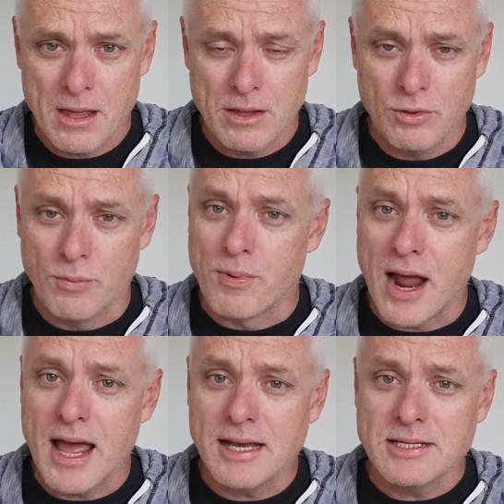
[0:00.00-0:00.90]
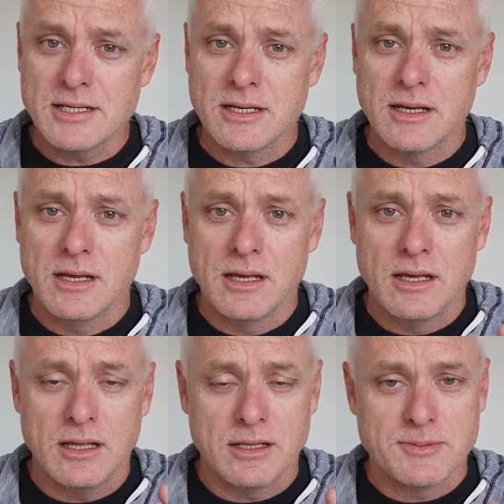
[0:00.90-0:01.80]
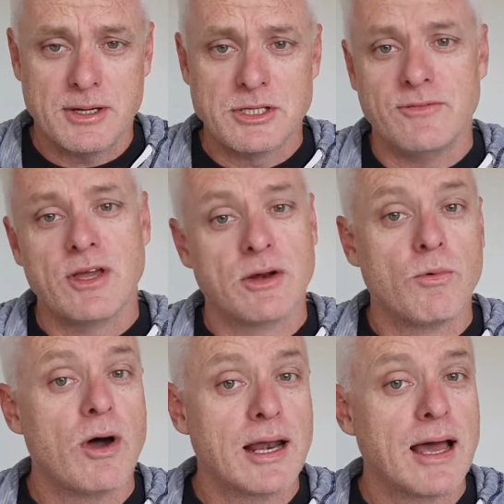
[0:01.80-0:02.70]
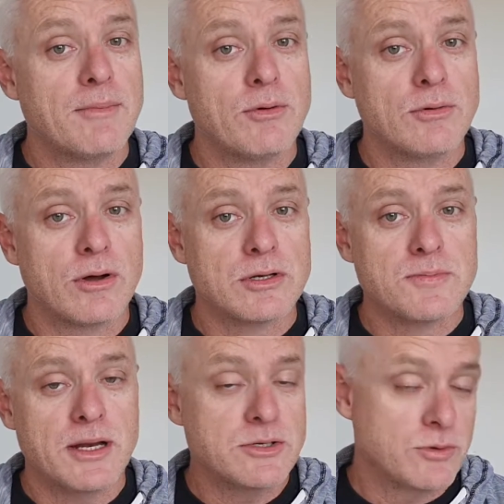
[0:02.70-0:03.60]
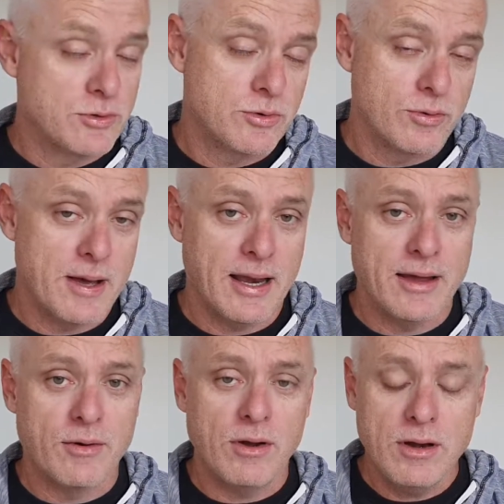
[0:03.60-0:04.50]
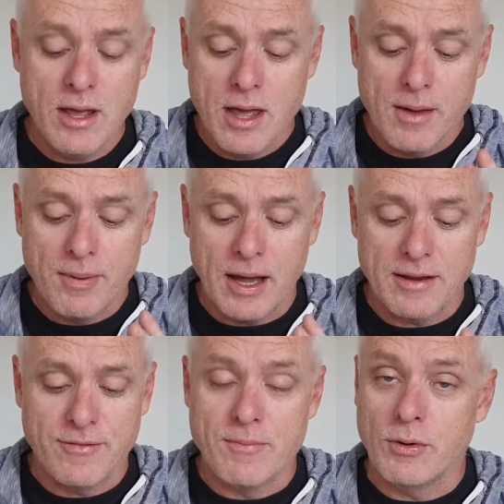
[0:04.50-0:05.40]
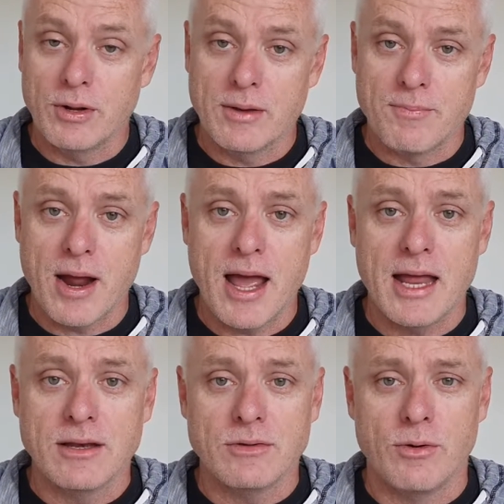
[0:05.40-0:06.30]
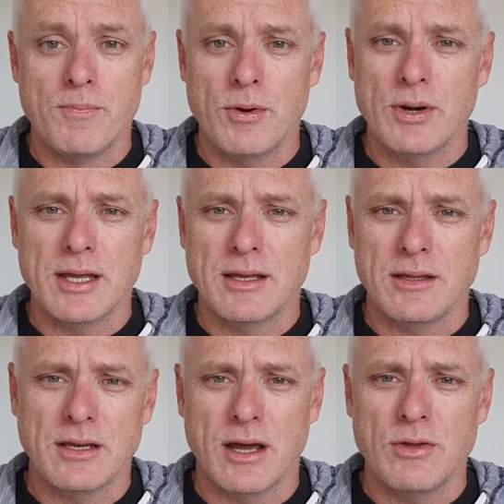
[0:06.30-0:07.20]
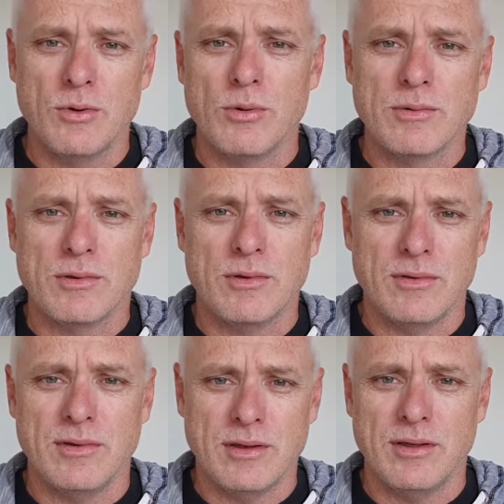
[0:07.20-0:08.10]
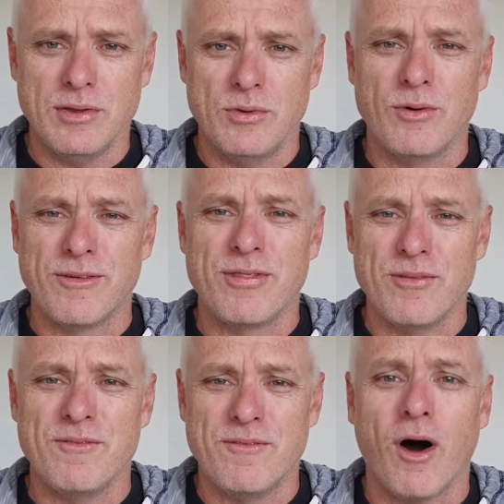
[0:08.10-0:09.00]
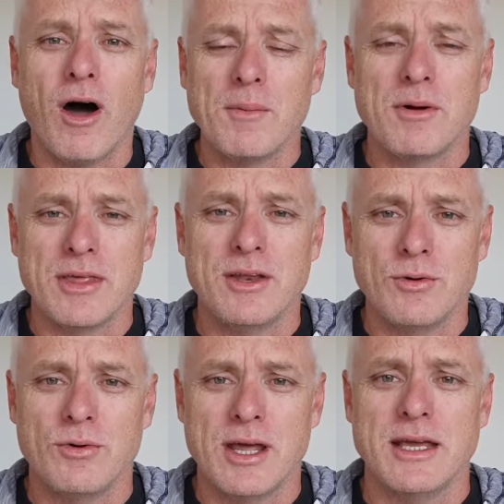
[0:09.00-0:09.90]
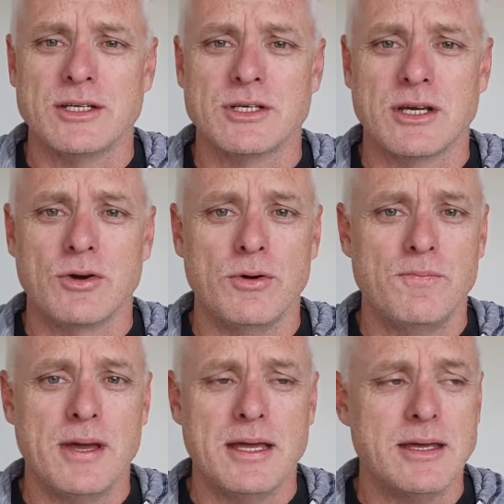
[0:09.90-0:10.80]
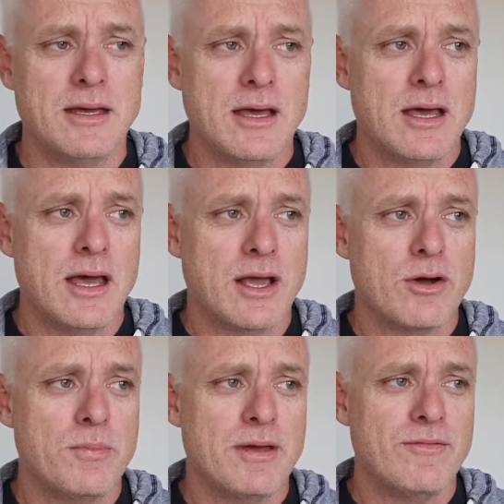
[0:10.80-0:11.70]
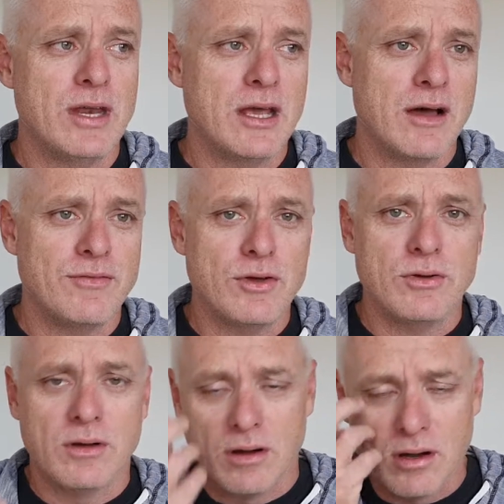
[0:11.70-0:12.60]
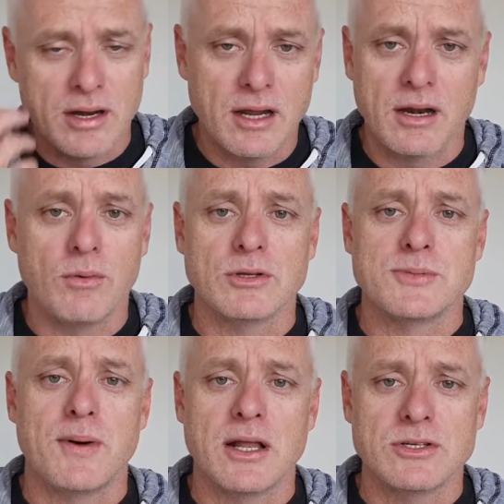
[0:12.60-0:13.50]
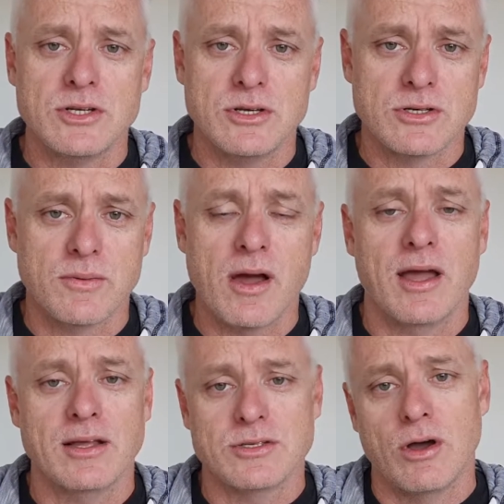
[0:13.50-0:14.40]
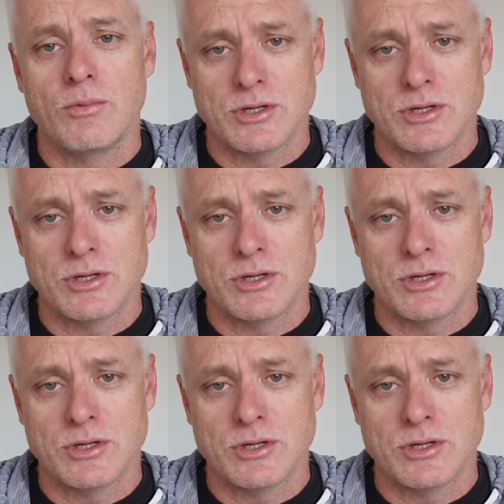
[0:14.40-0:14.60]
brand, especially if you're going to white label cosmetics, which we'll talk about later on. But if you're building a brand or building, your vibe within your niche, it could be a video of you. Oh, I don't know what sponge to use. I'm going outside.